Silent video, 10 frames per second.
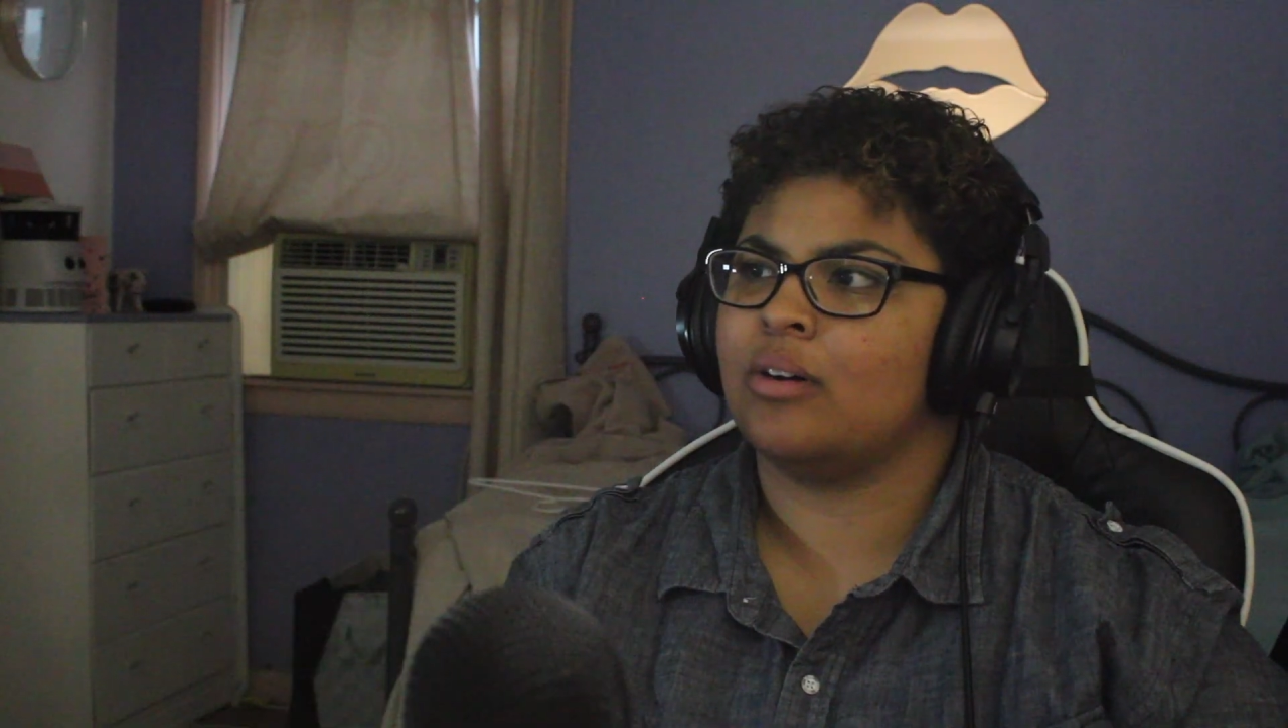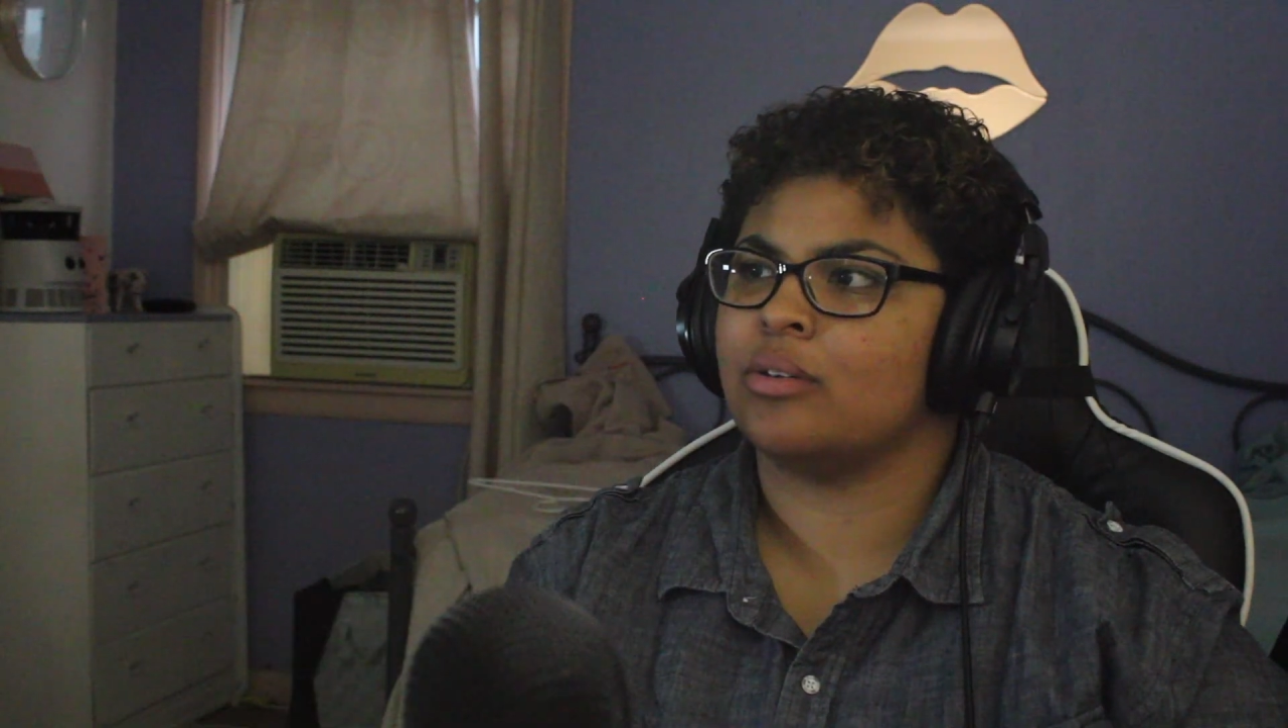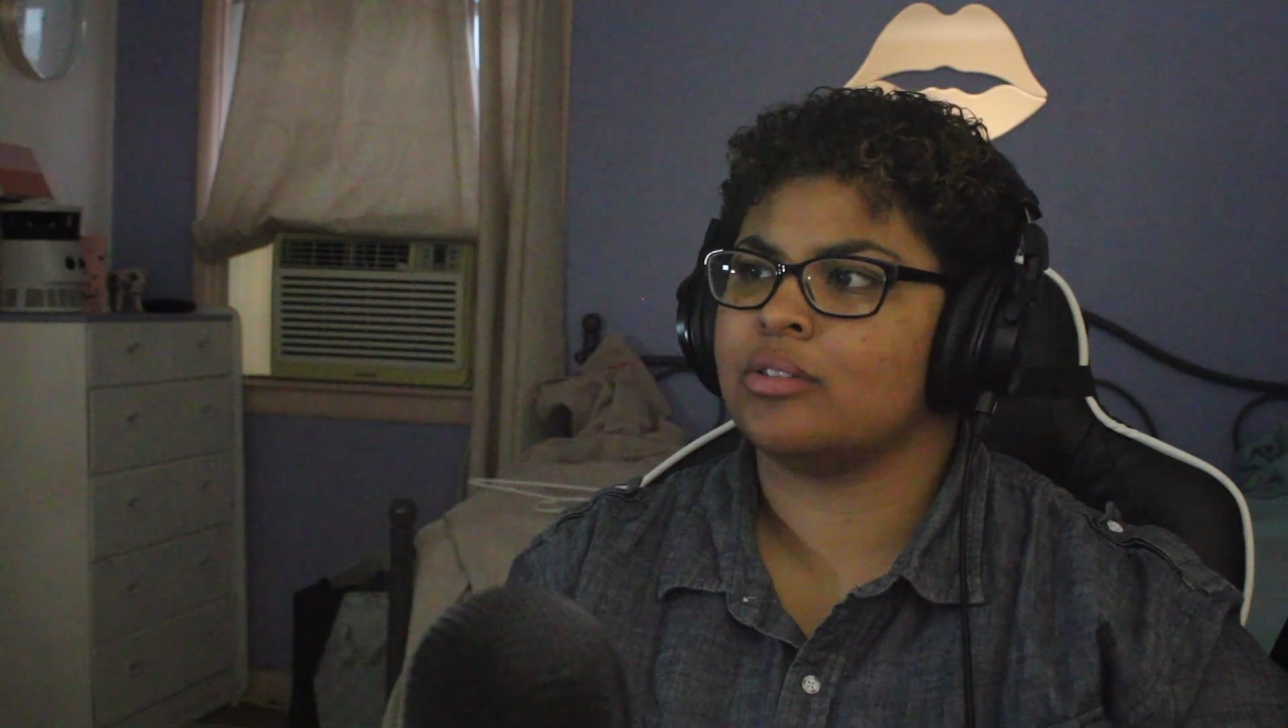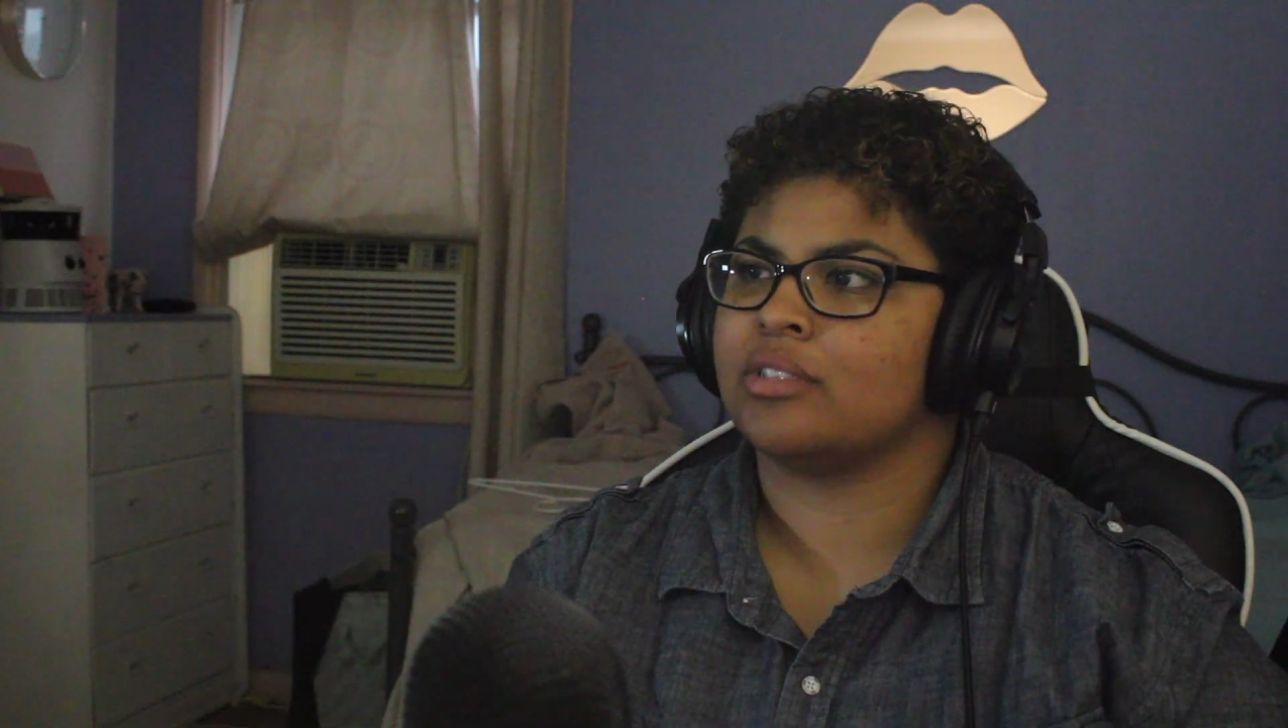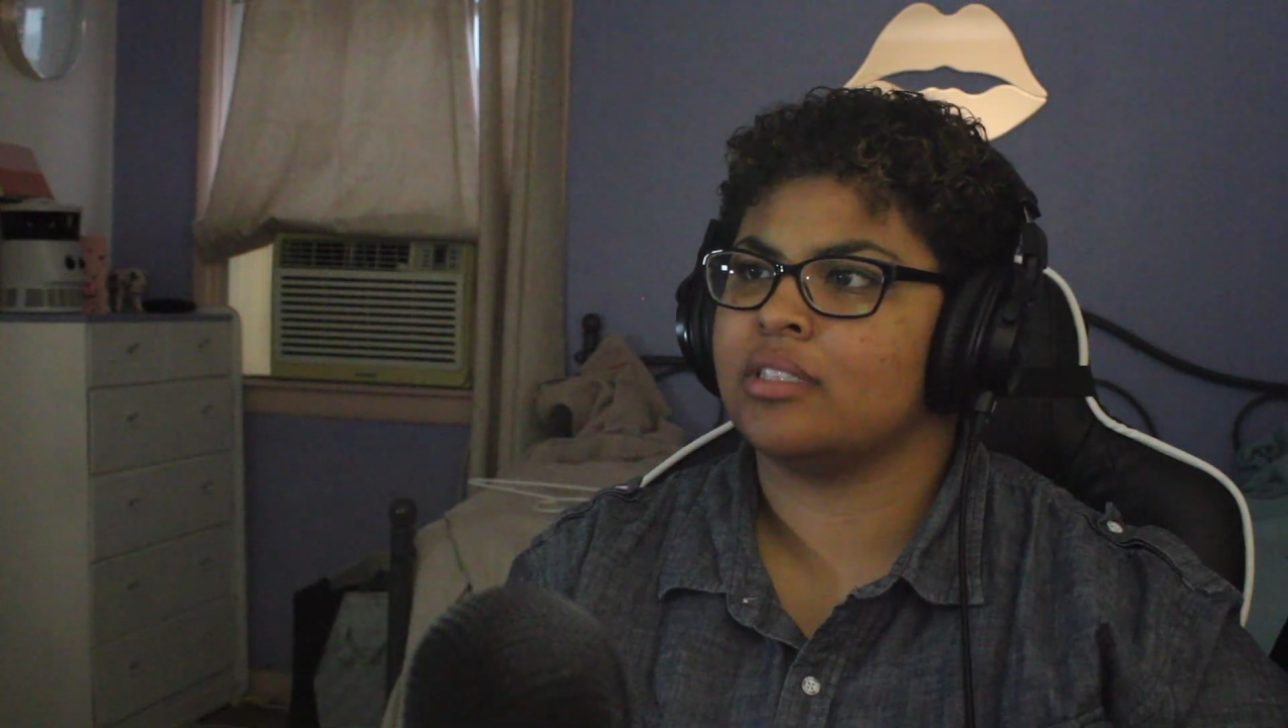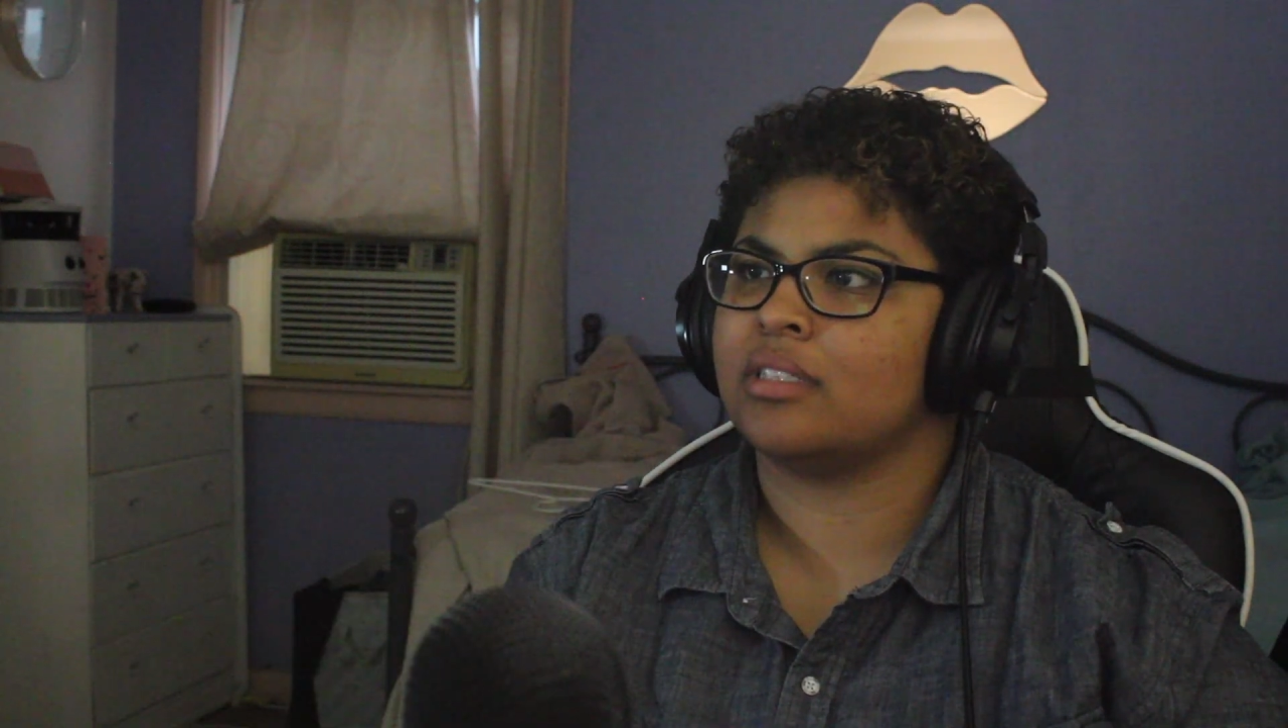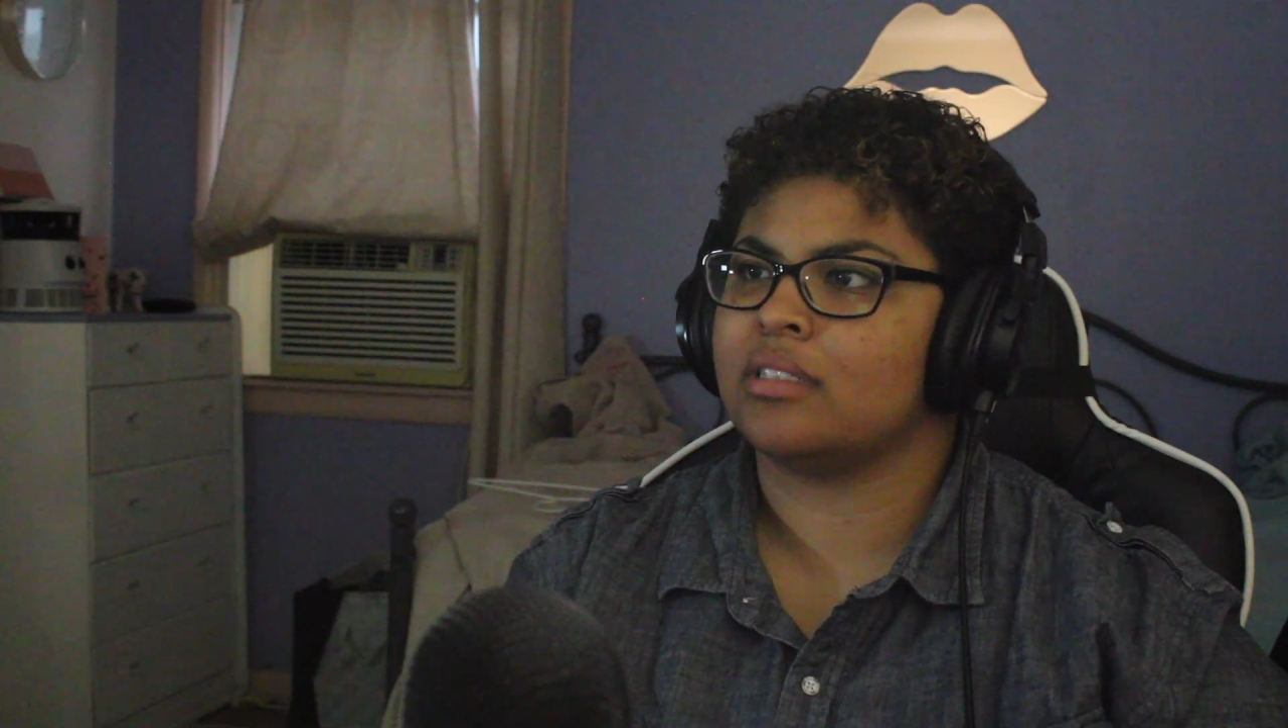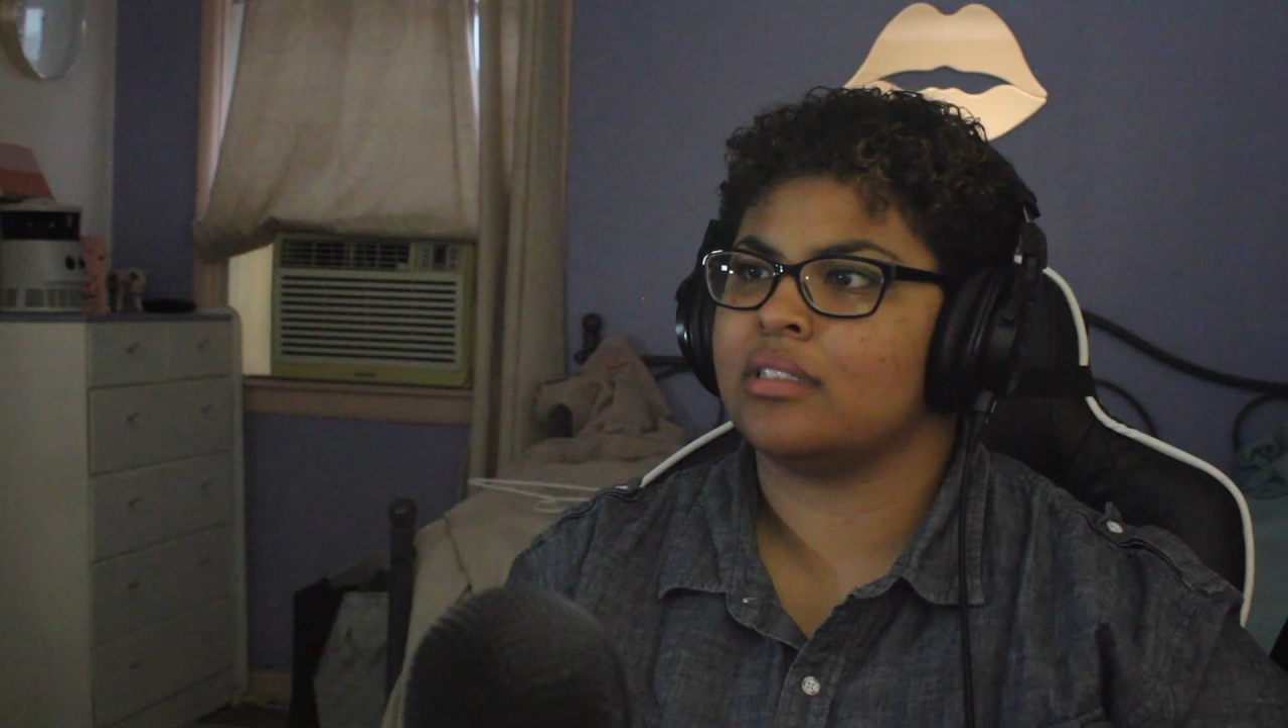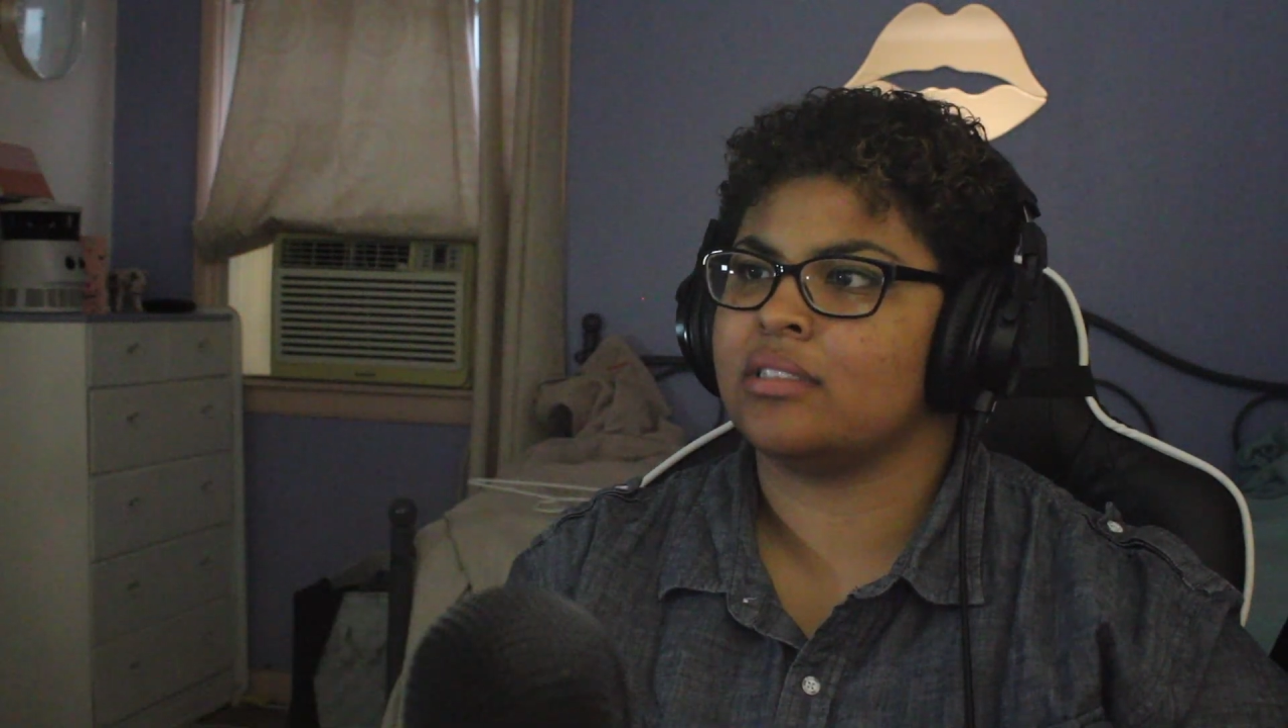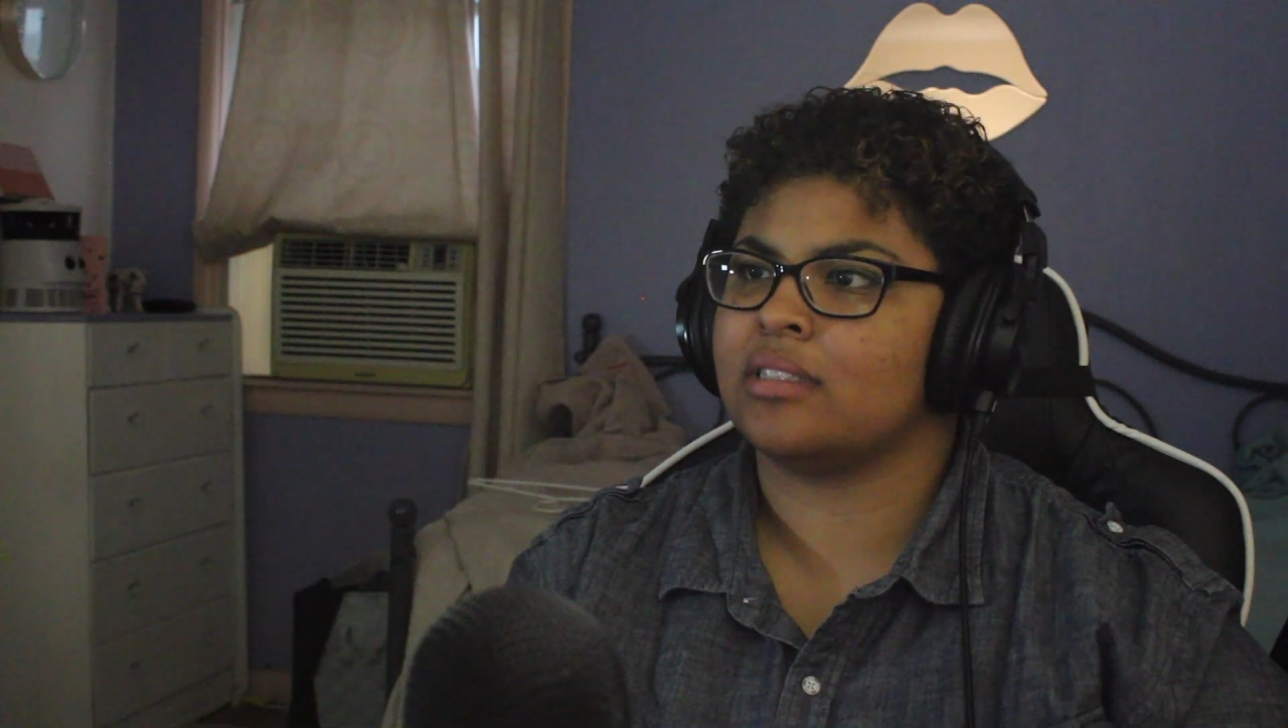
Oh shit,